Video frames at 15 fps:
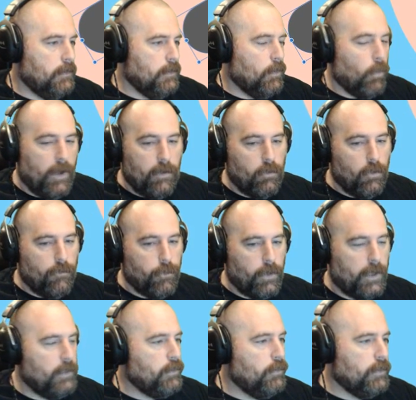Well, I don't know if we're
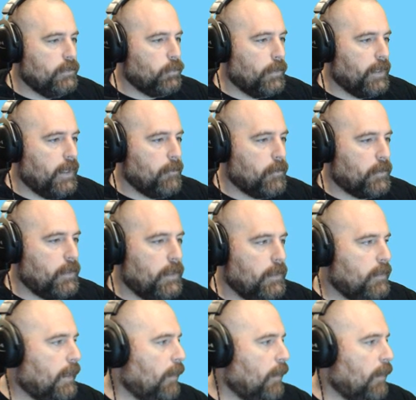going to do this one, Gamer Kid.